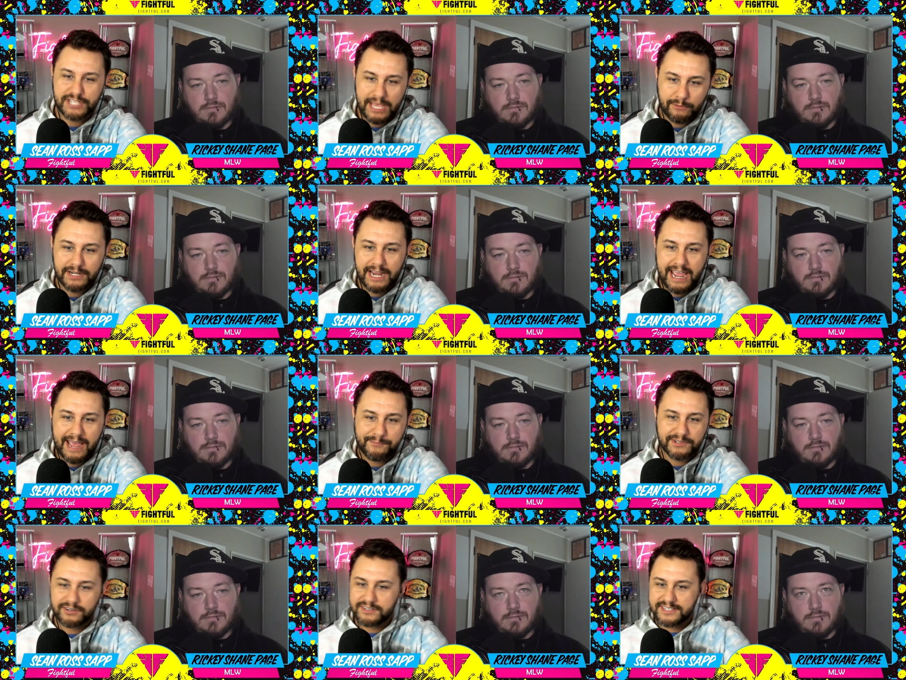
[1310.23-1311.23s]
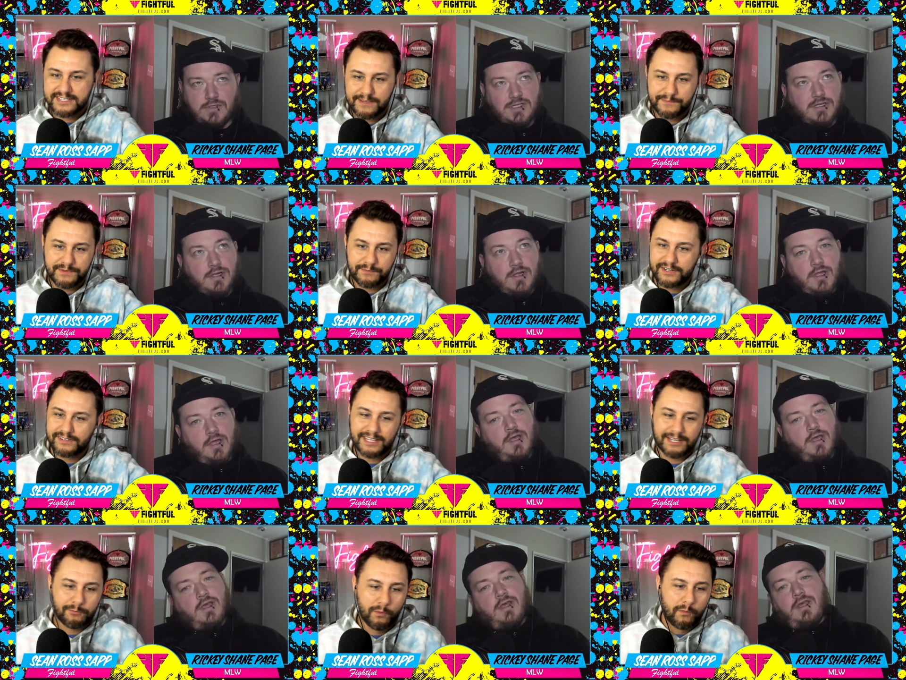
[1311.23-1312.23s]
Speaker 1: that would have happened, or is it something where you're
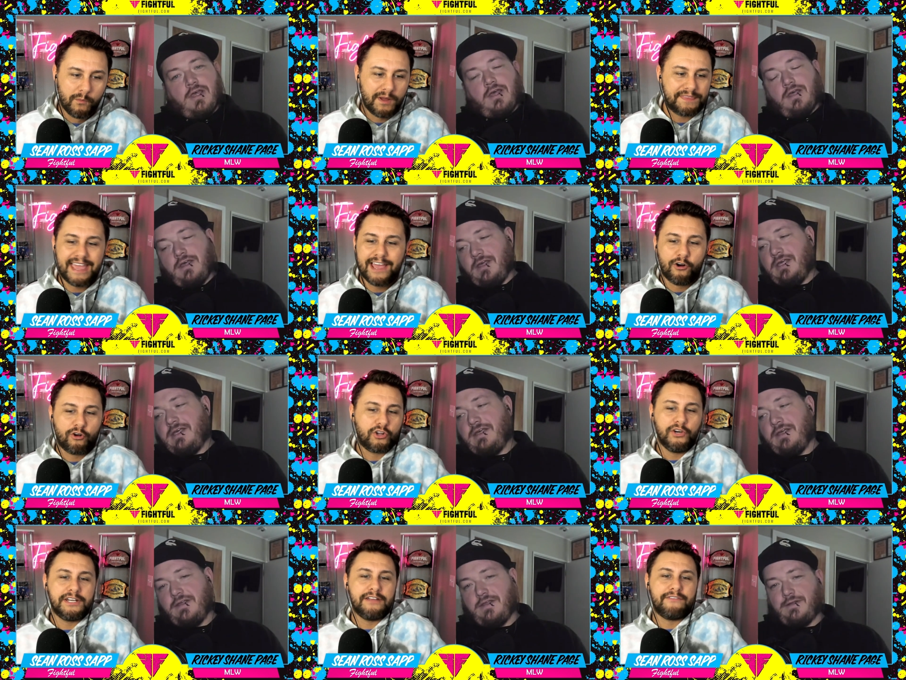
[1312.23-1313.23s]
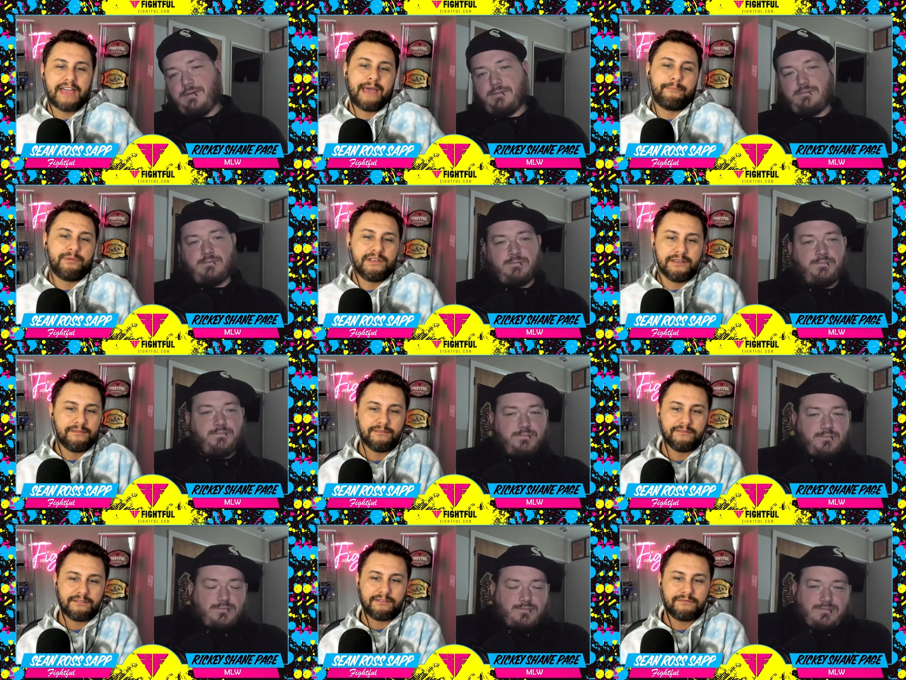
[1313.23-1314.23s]
like, what the hell could have happened?
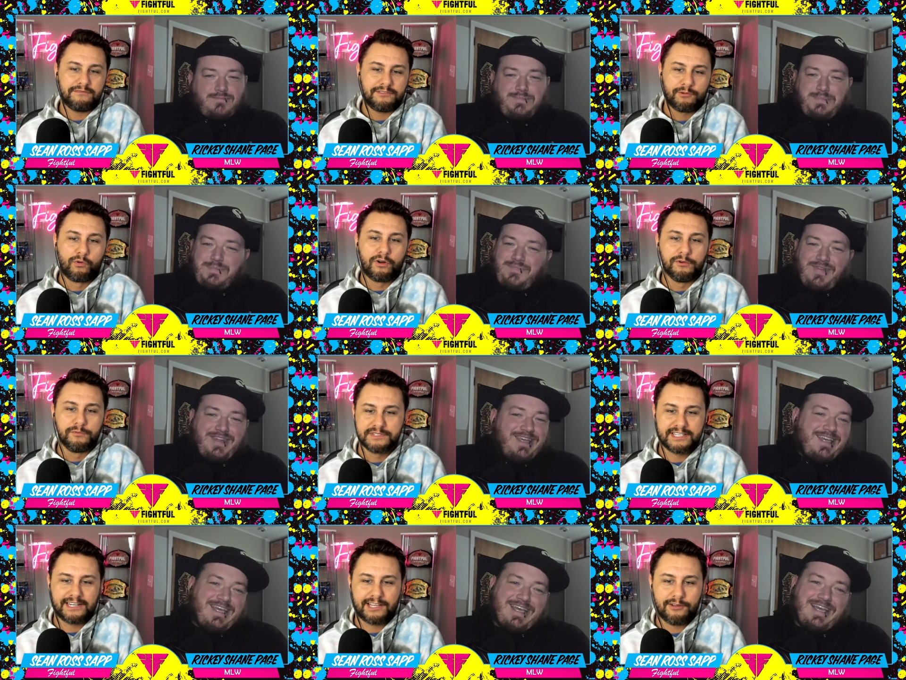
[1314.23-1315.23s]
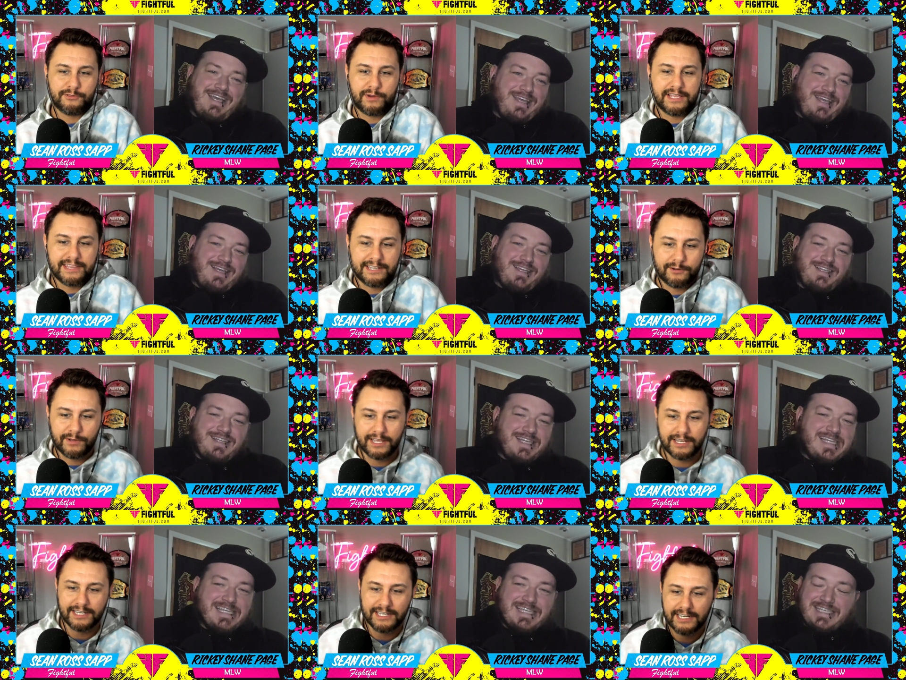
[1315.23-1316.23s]
The world was going to go the way that it
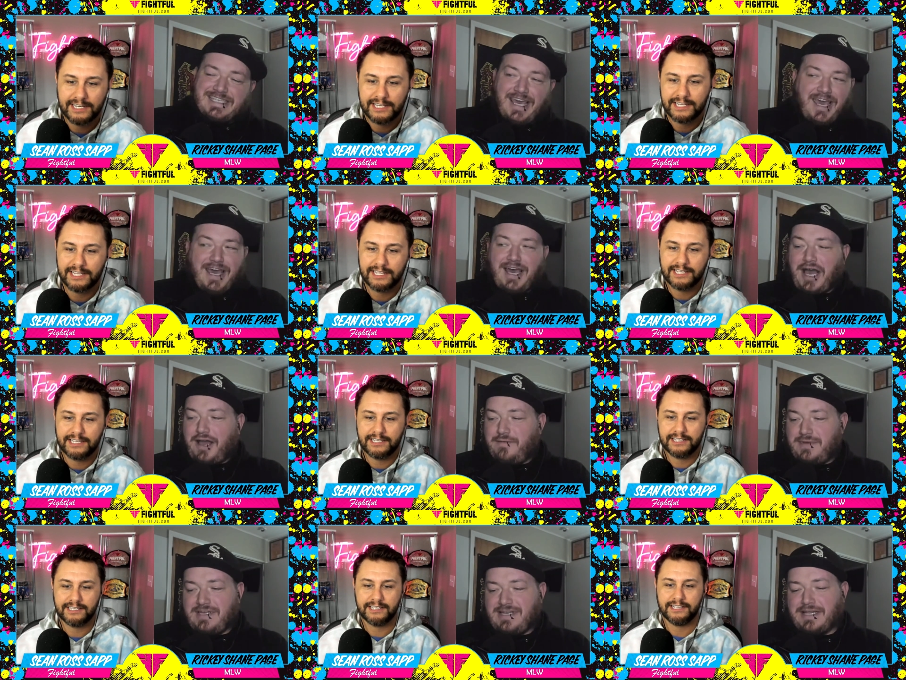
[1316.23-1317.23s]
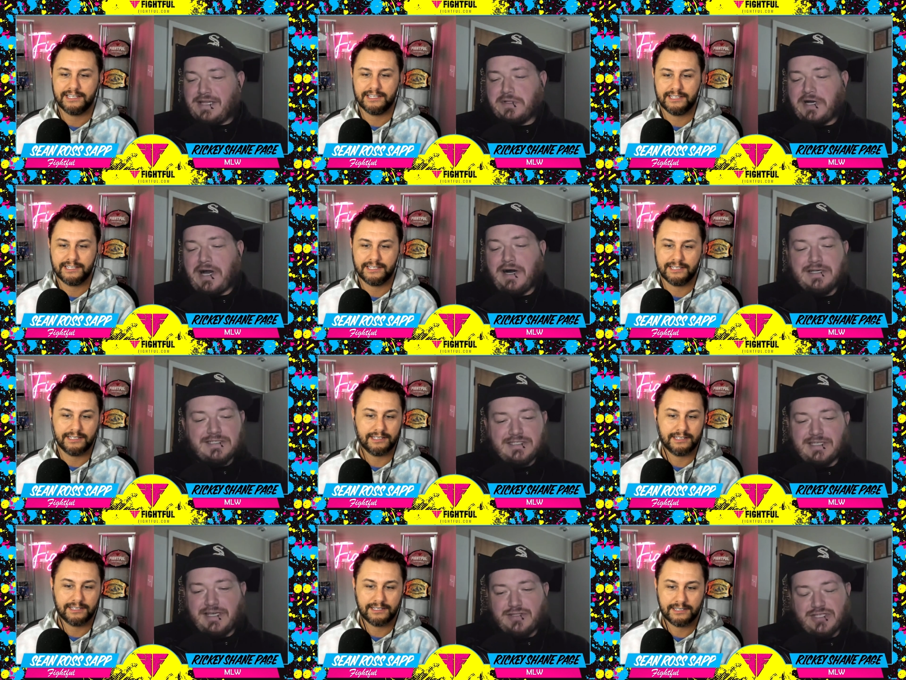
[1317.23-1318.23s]
went.
Speaker 2: Yeah, I mean,
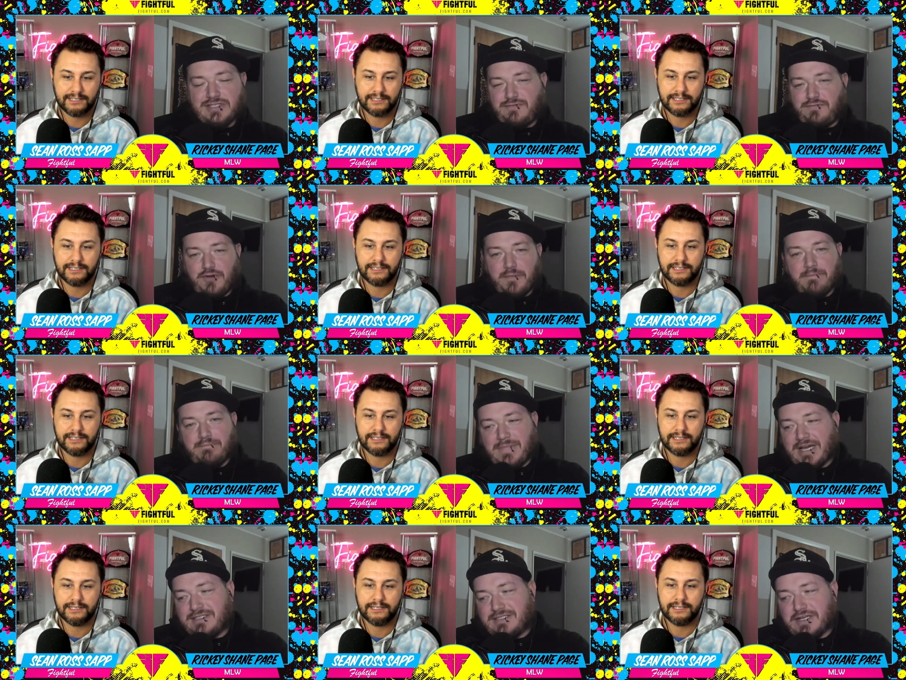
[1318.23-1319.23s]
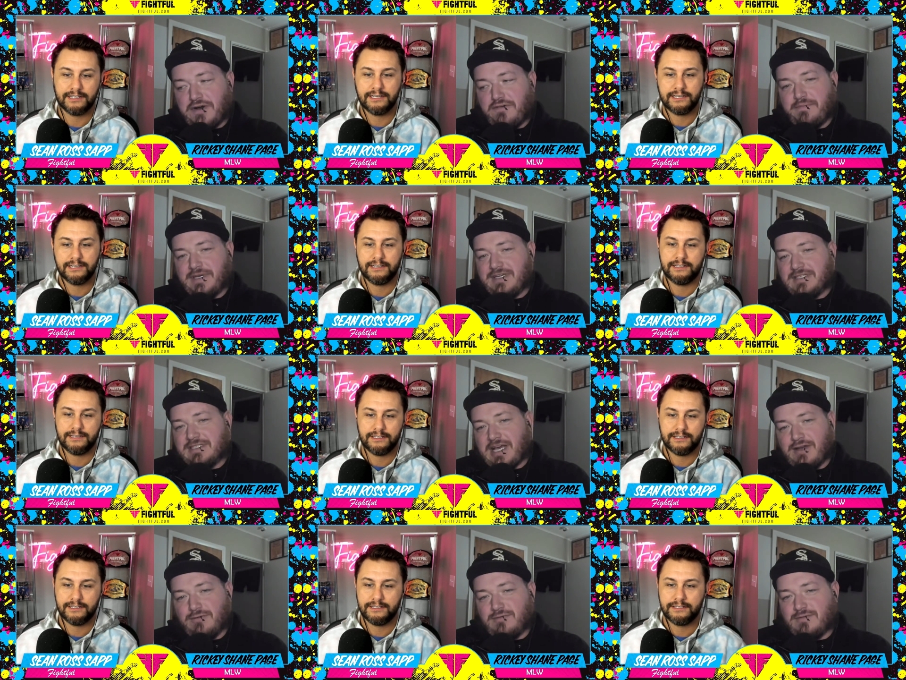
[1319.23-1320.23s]
honestly, just for myself, because
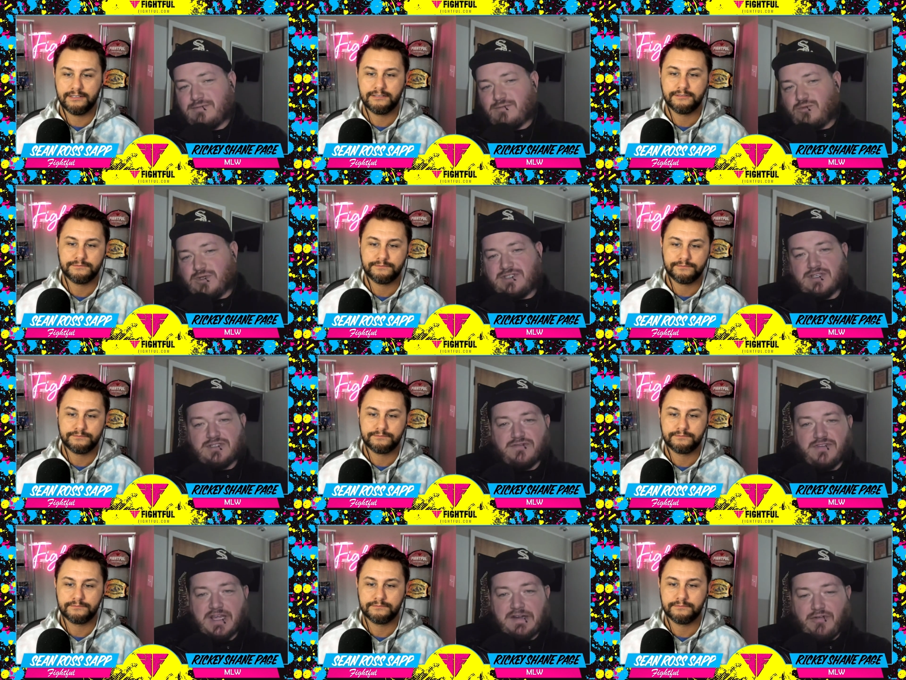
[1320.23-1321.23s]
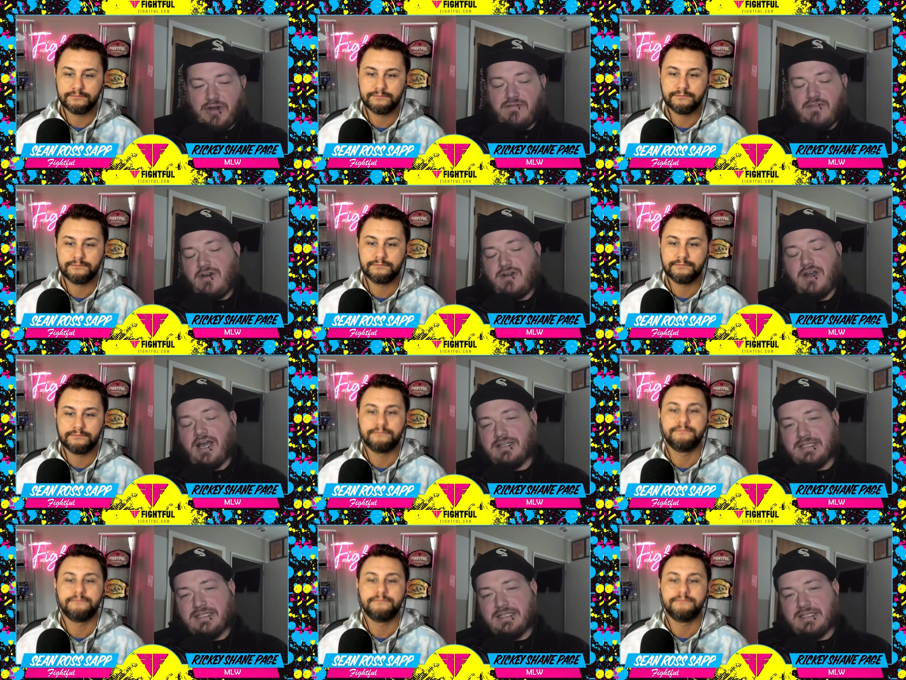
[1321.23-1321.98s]
I w- was such a fan of Ring of Honor, I